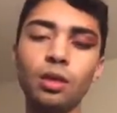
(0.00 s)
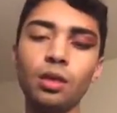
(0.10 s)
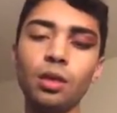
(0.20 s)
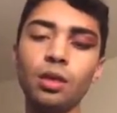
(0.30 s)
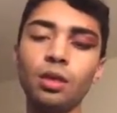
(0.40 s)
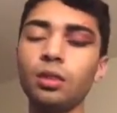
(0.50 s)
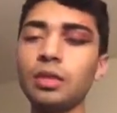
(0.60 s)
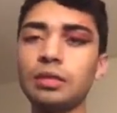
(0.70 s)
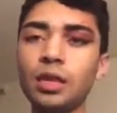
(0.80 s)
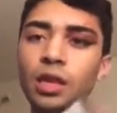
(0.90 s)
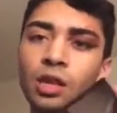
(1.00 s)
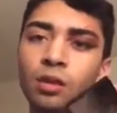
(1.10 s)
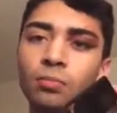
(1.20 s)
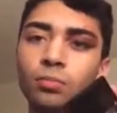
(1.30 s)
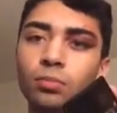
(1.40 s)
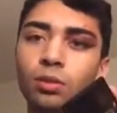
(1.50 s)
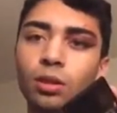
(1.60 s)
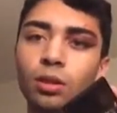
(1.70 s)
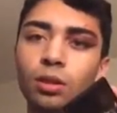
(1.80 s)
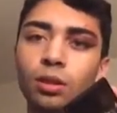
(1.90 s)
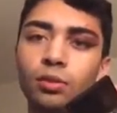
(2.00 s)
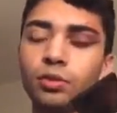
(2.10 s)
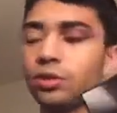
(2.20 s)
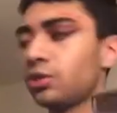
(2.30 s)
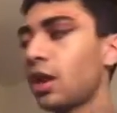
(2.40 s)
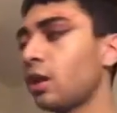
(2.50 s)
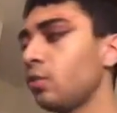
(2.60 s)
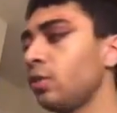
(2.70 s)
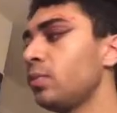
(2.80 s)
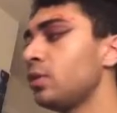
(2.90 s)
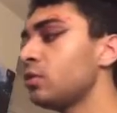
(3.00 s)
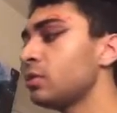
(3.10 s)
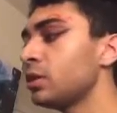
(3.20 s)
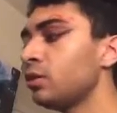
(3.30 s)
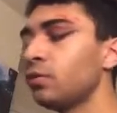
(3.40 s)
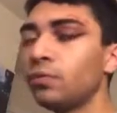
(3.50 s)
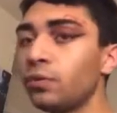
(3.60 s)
the same shadow we've been using